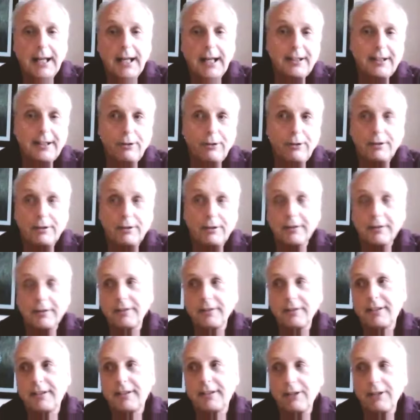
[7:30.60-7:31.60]
You
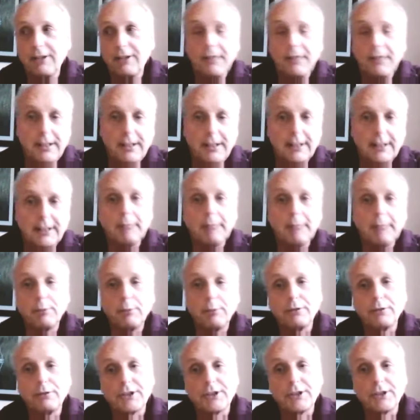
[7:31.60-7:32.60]
don't need the
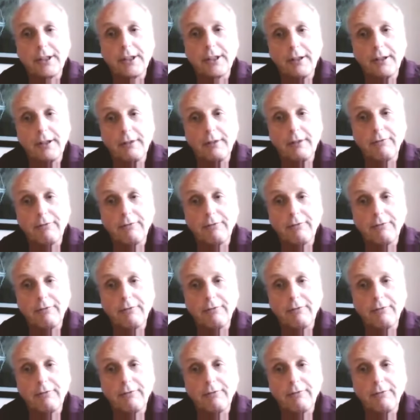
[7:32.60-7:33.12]
gimbaled stove.